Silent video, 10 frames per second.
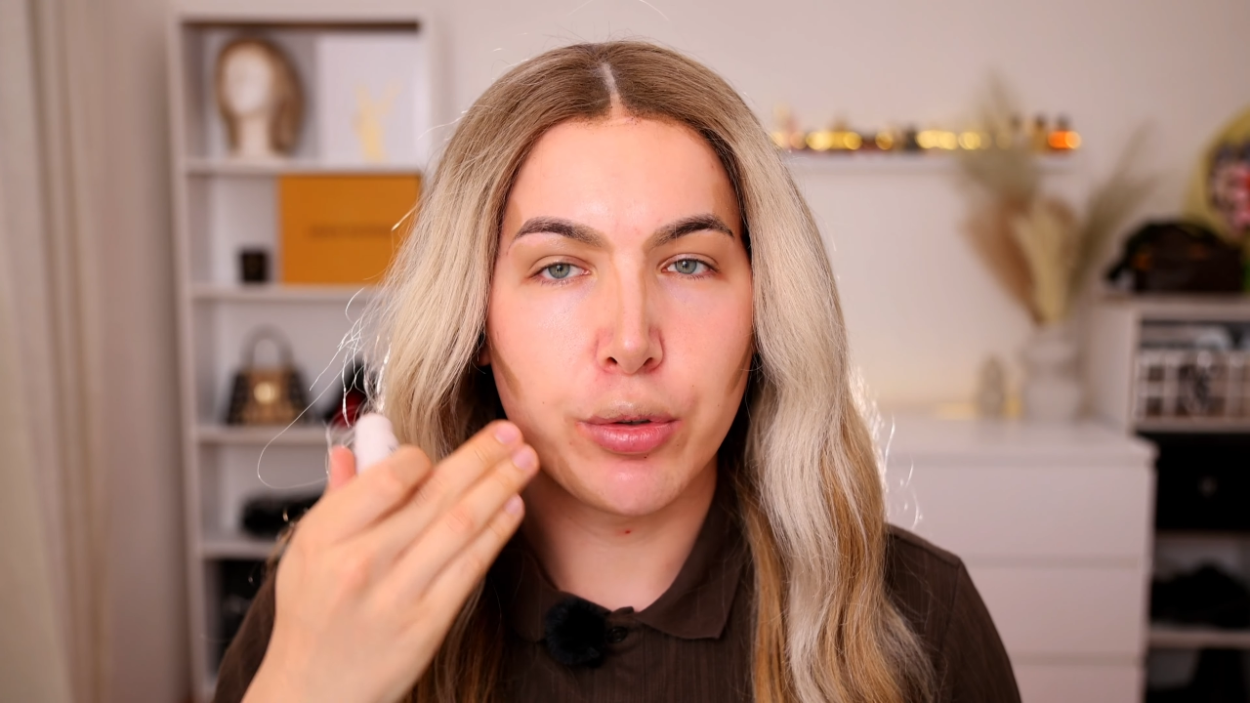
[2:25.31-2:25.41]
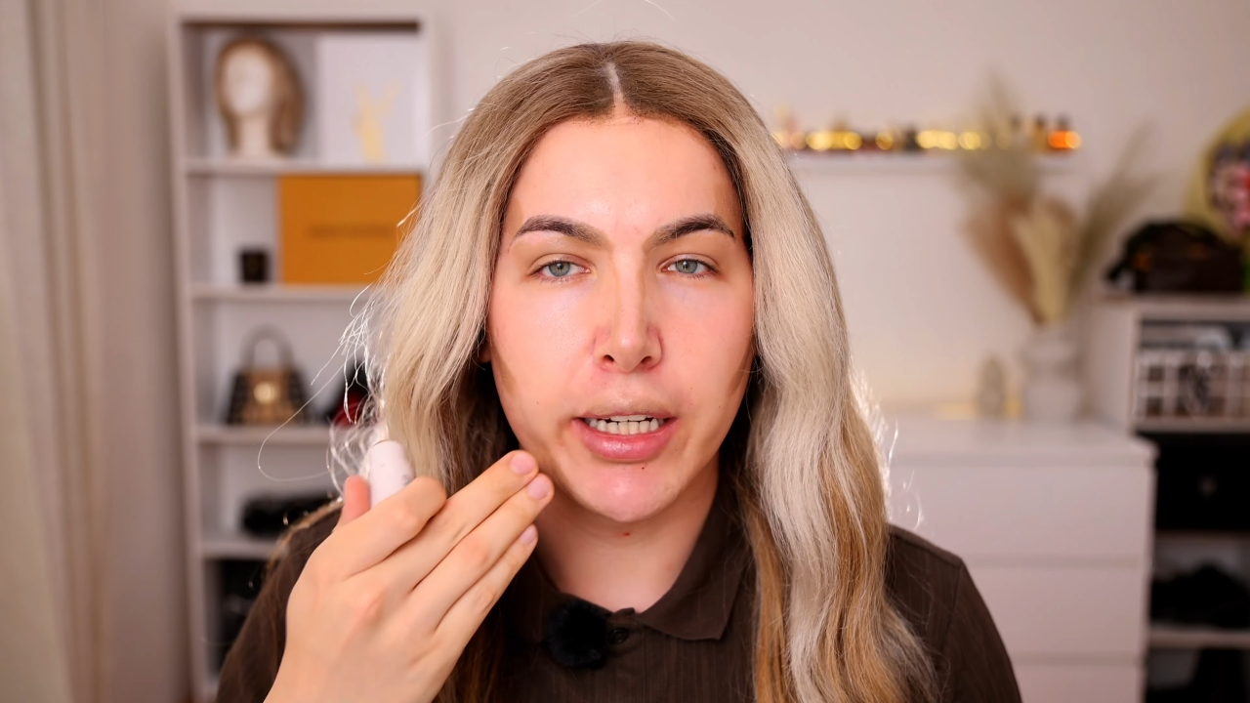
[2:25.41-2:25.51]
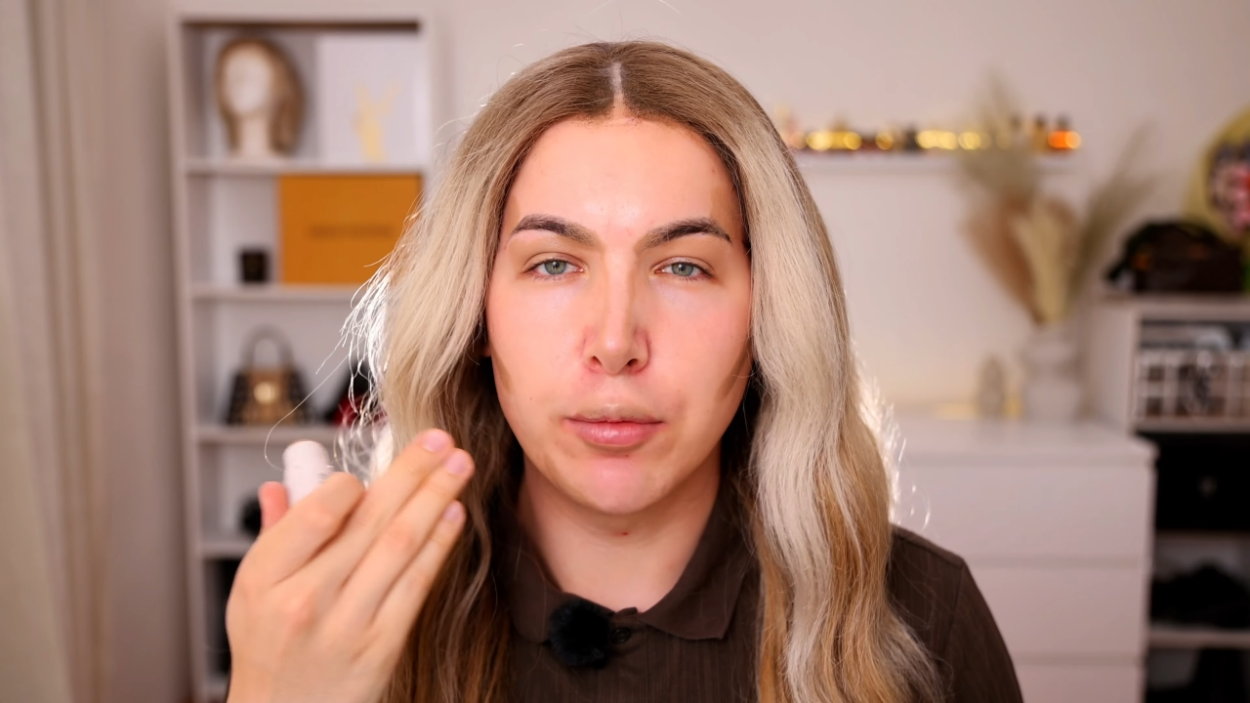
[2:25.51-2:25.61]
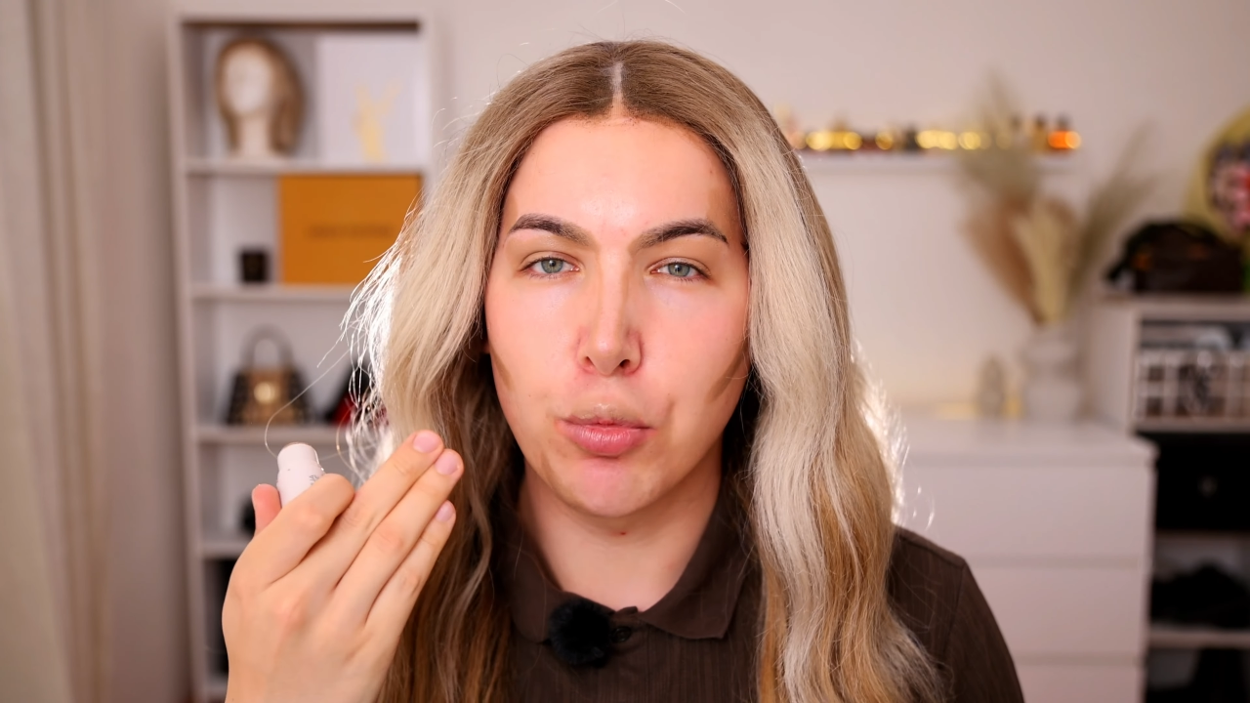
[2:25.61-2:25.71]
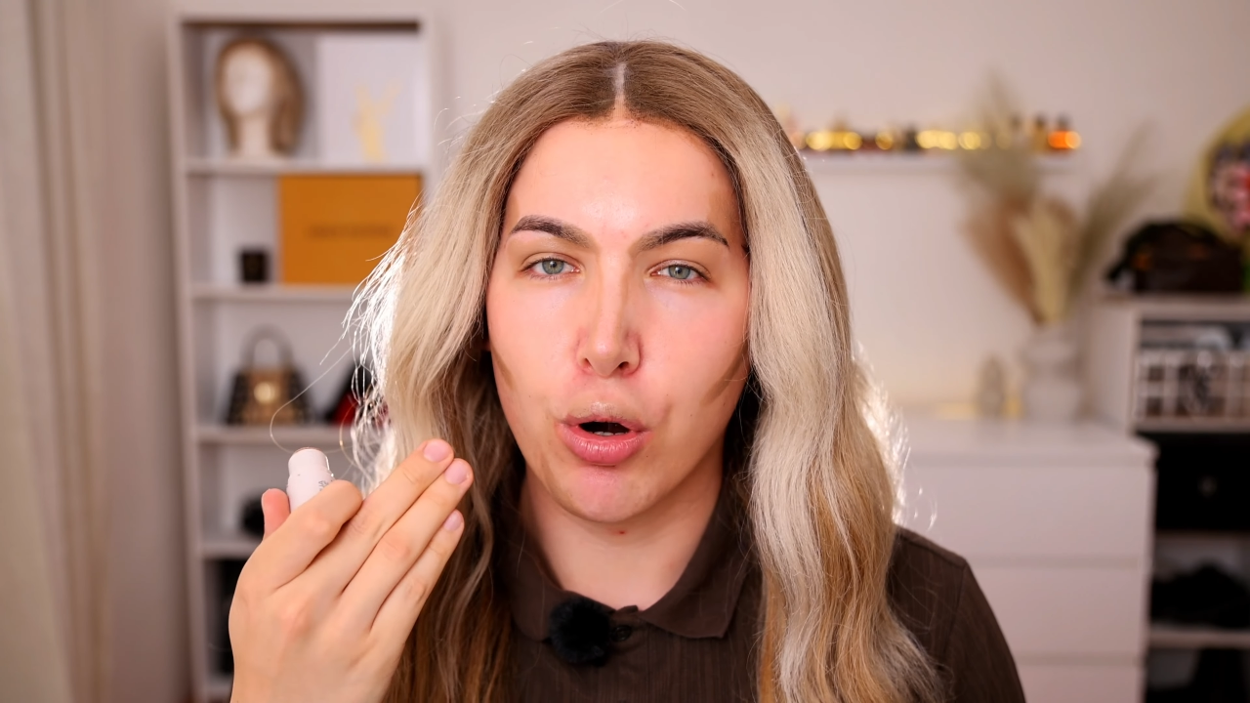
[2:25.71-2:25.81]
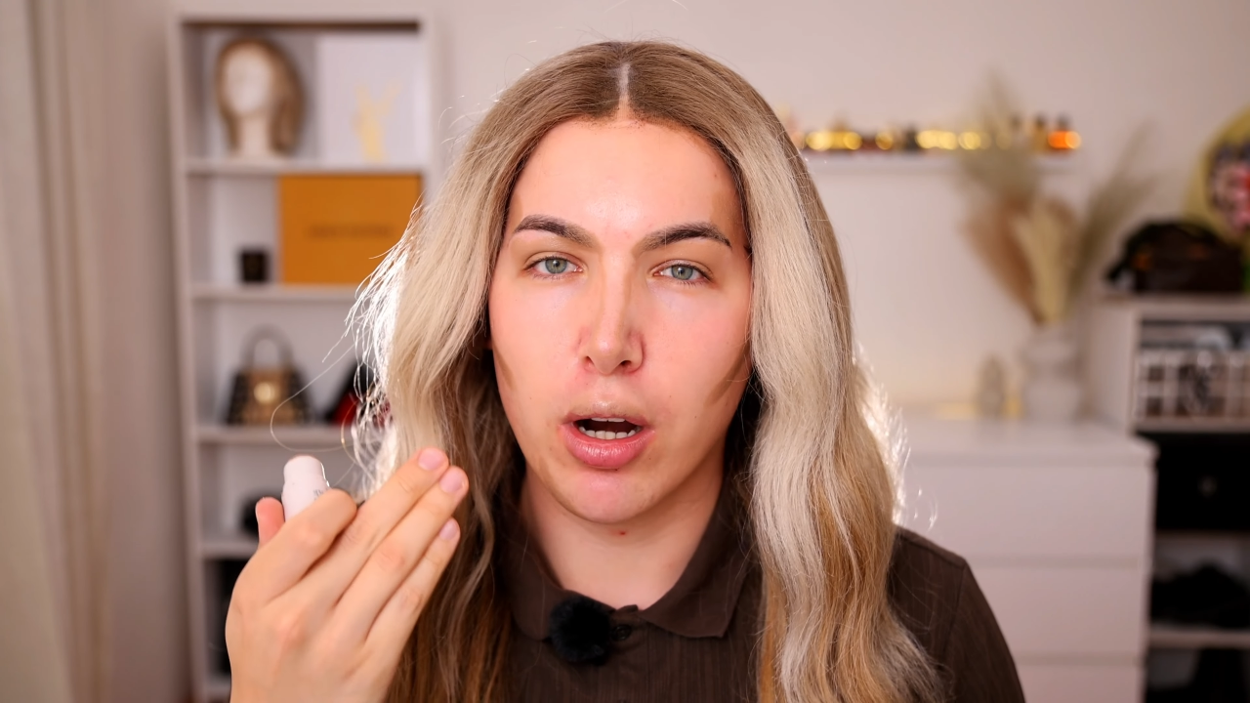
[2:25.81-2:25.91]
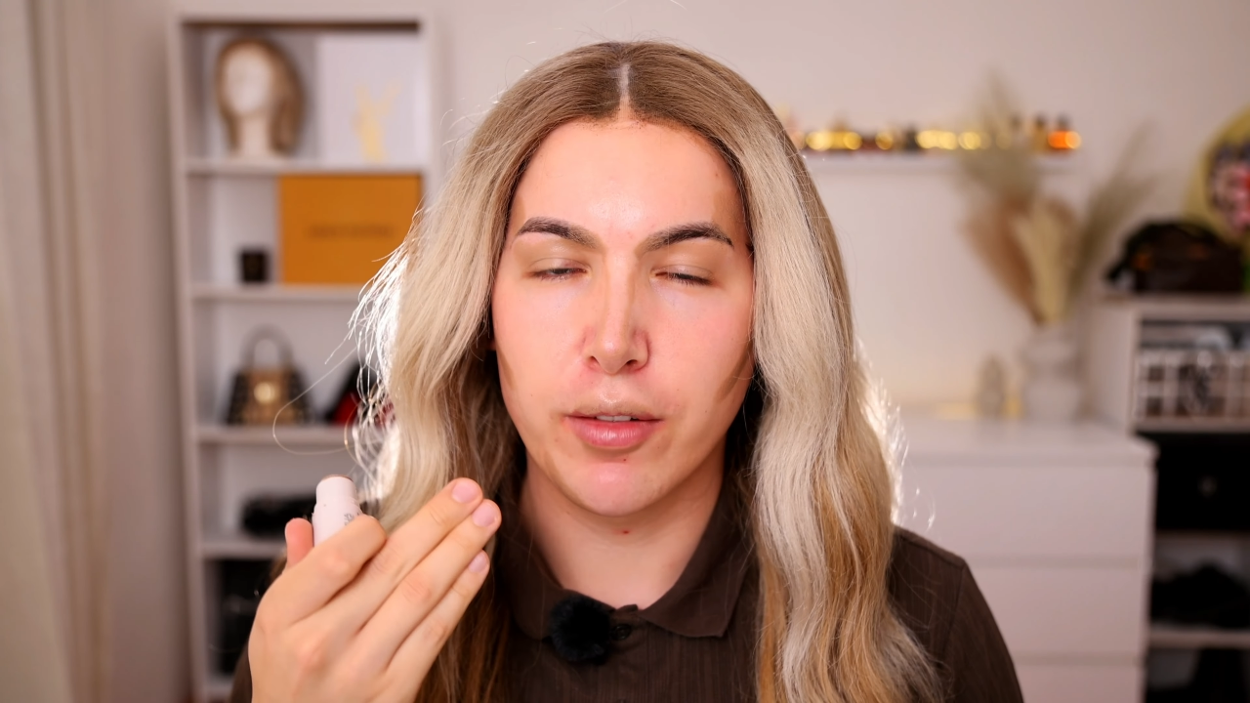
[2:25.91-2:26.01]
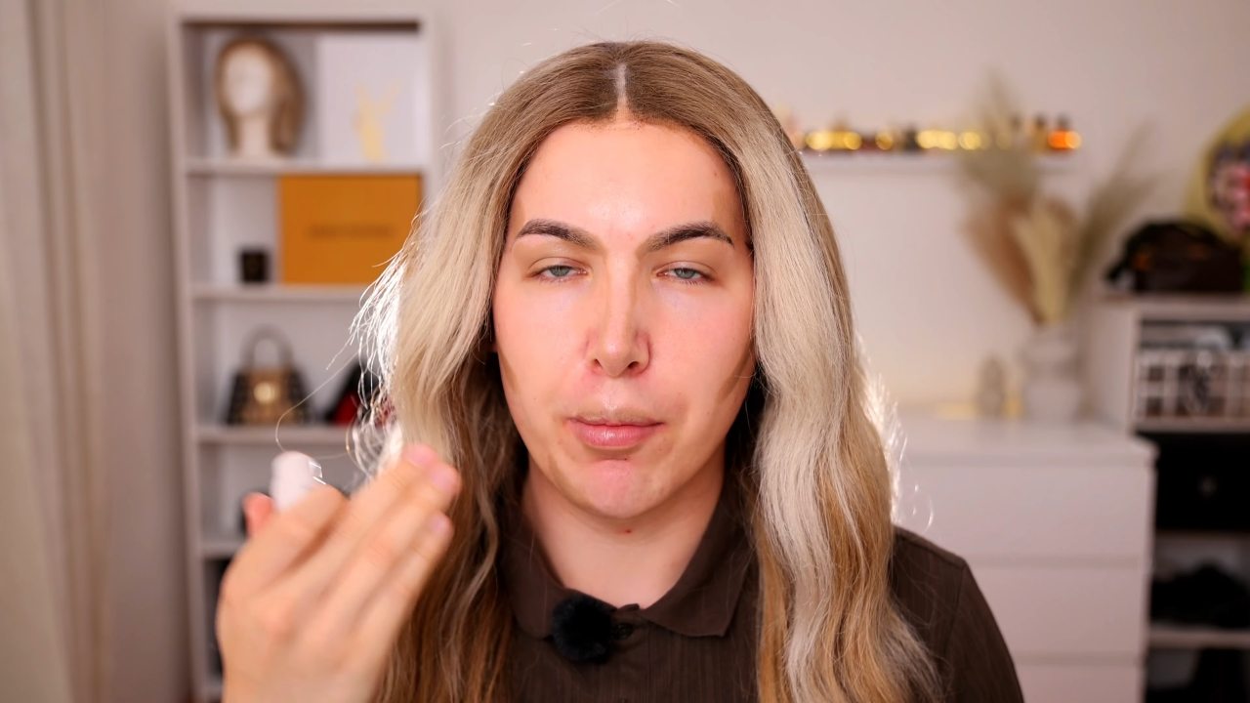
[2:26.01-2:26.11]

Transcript: create more